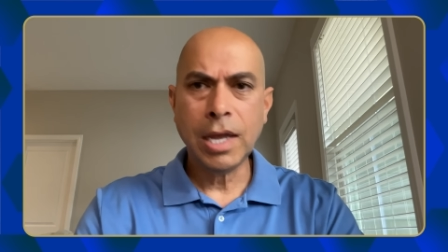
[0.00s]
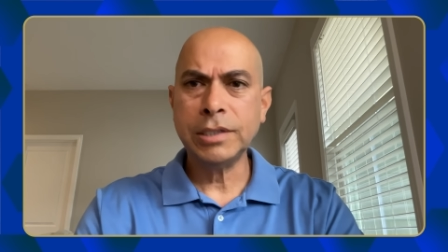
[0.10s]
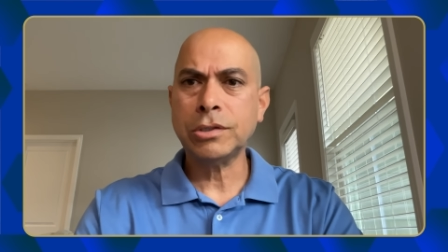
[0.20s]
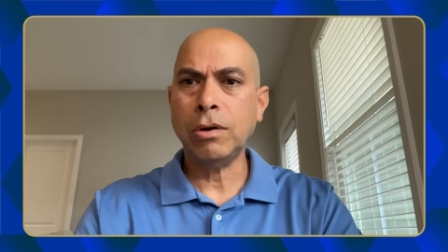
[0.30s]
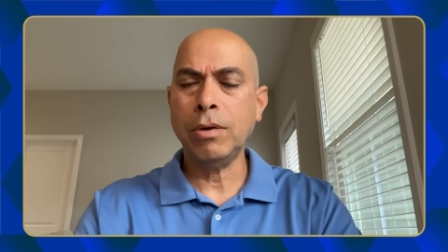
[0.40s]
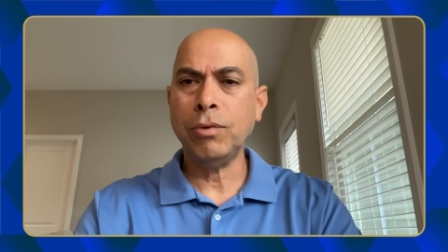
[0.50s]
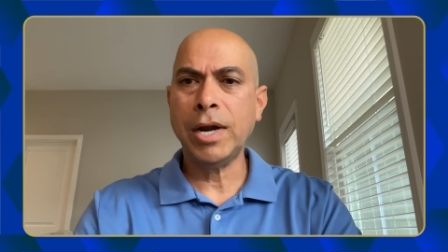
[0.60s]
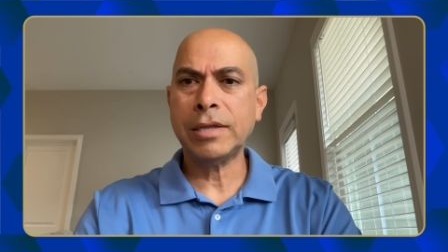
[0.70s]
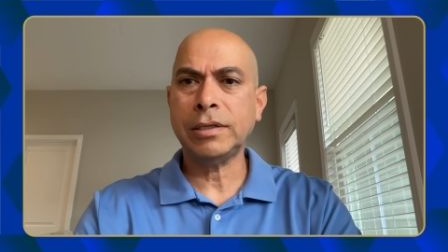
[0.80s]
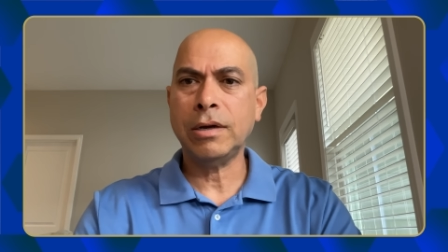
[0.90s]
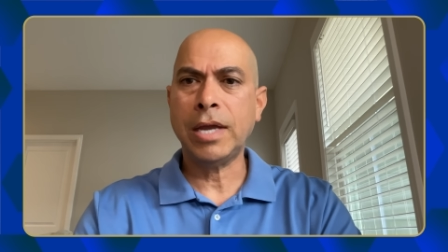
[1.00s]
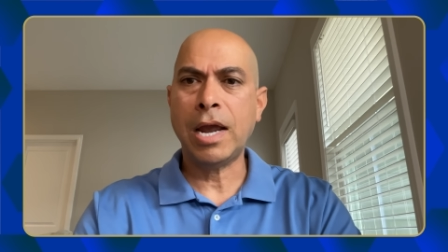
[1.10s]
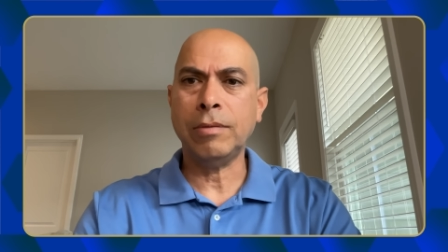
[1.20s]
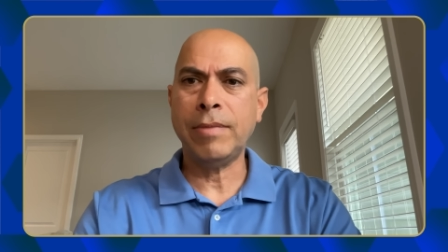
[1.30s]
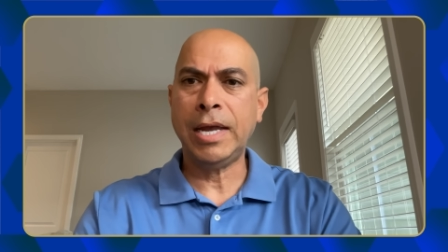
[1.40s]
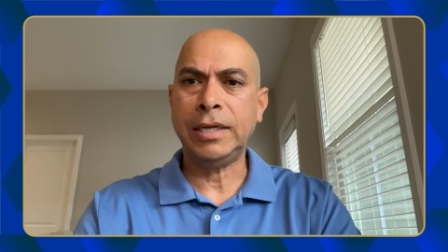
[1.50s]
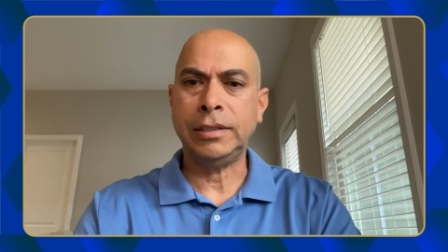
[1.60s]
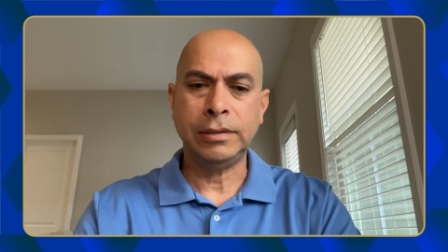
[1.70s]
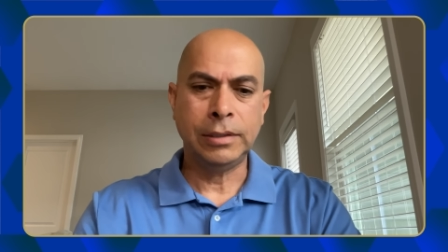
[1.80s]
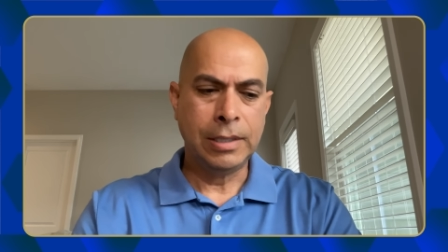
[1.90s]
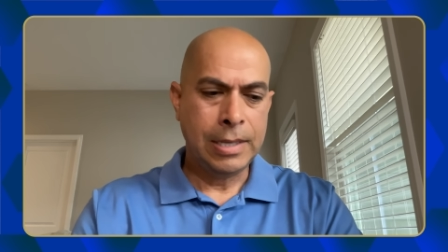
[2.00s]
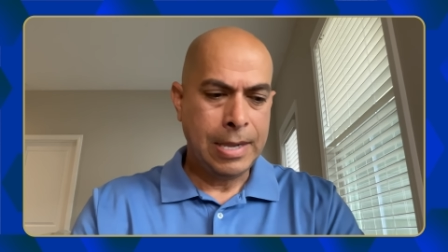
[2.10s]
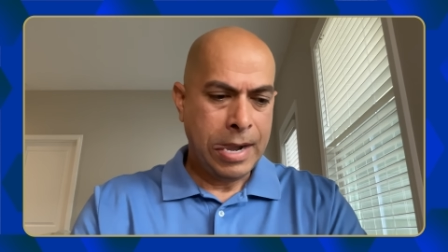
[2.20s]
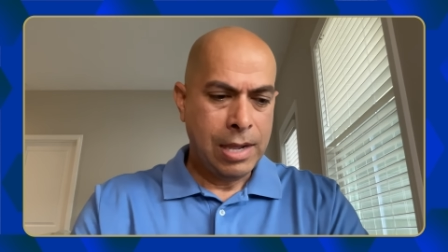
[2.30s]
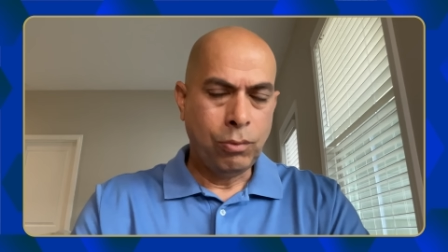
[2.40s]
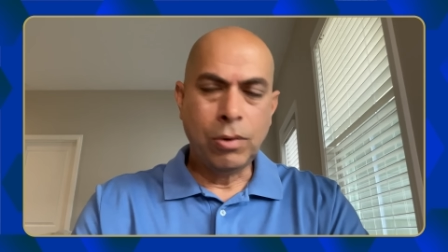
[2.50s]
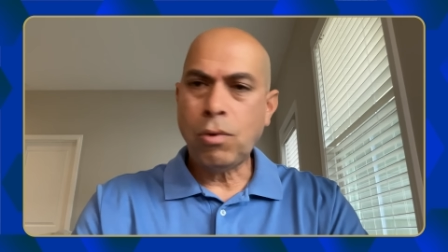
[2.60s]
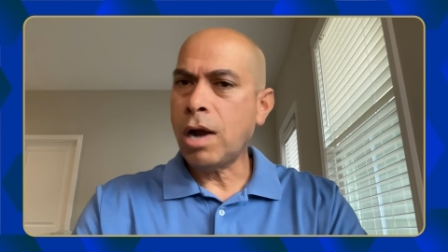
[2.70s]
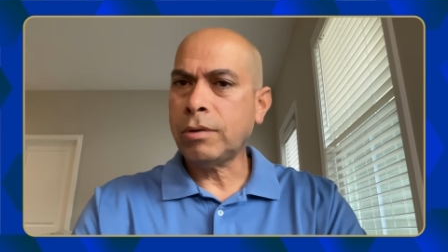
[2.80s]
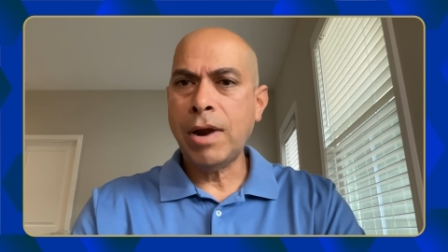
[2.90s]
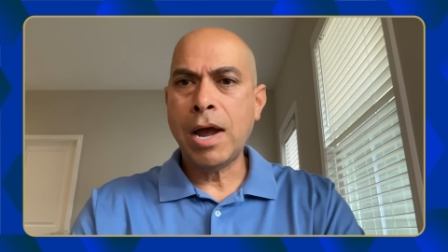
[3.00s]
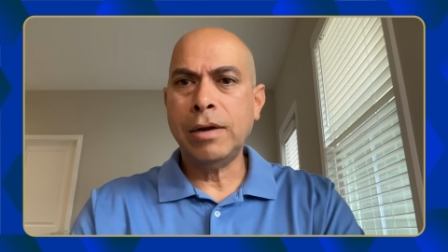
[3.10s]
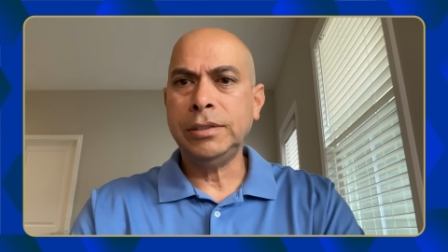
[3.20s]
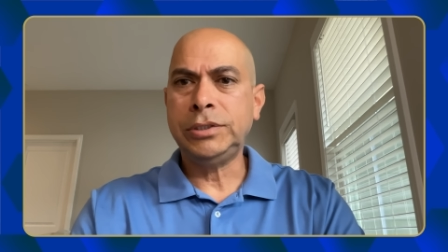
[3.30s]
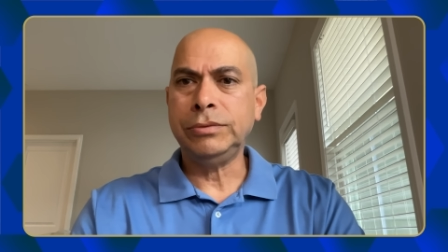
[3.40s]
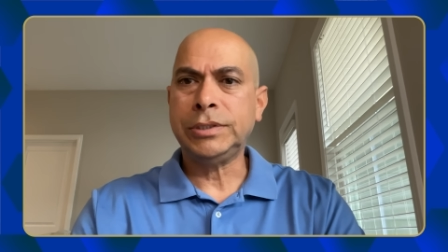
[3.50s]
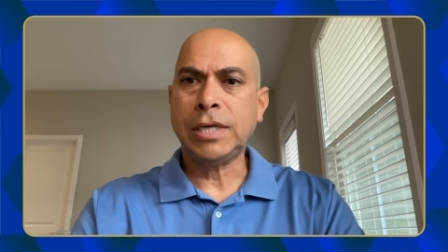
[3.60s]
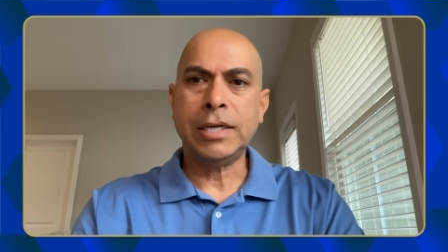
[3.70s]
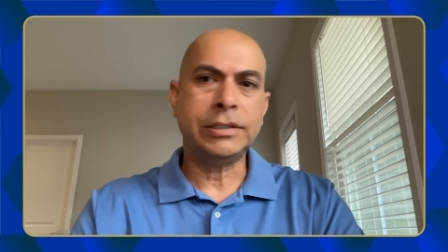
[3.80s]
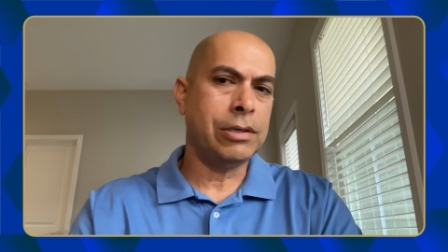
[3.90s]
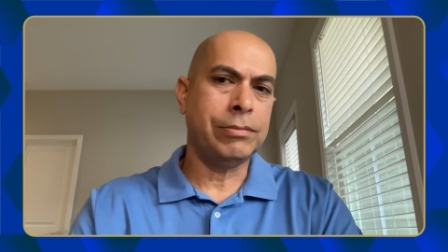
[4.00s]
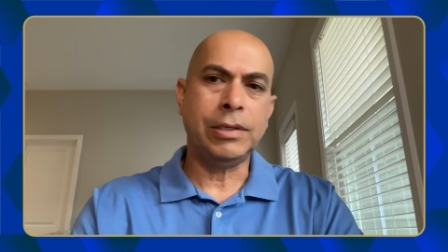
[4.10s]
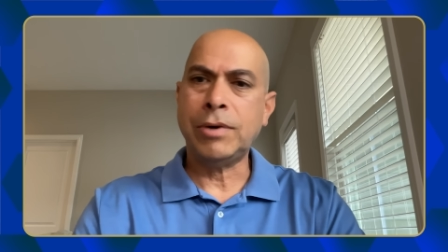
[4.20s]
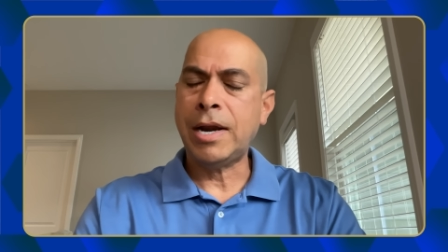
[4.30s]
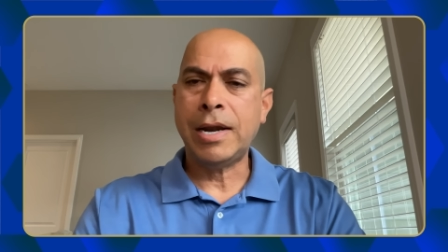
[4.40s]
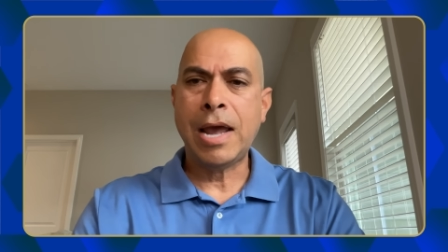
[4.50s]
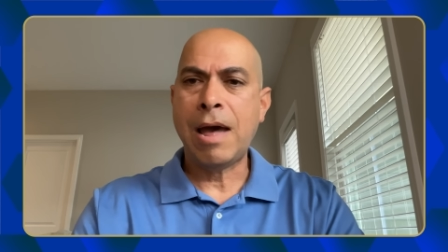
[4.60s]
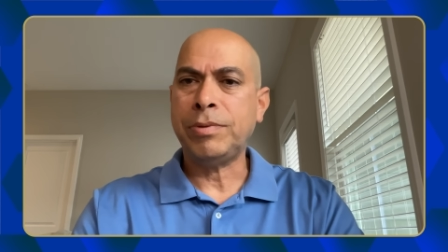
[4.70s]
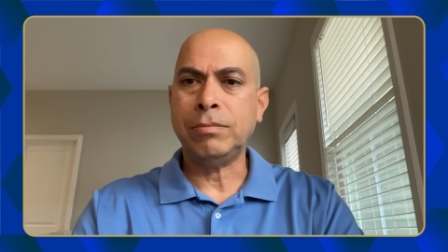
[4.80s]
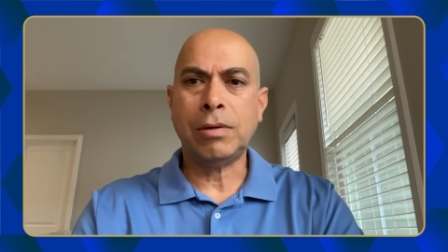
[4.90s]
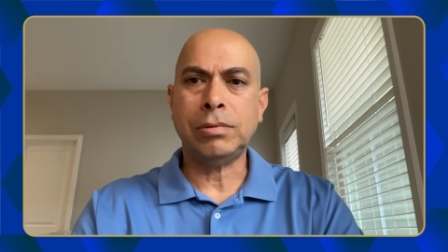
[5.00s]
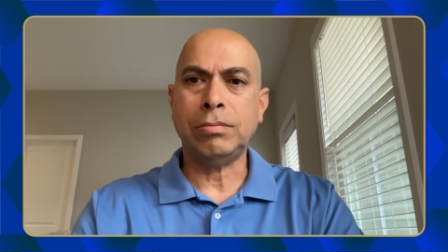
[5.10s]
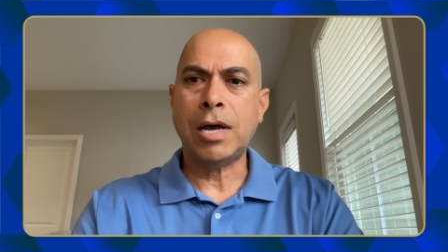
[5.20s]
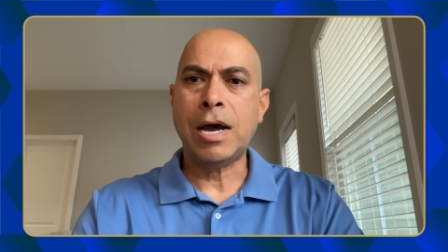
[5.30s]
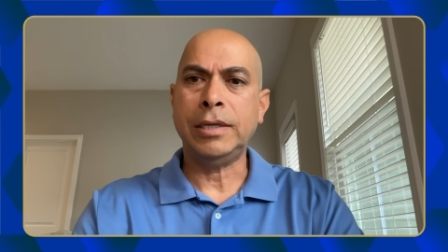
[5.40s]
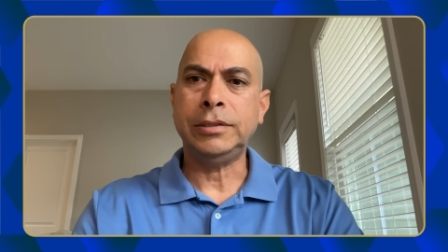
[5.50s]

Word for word: And so I went out there in the hangar bay and we're walking around and she was kind of telling me what had happened, blah, blah, blah.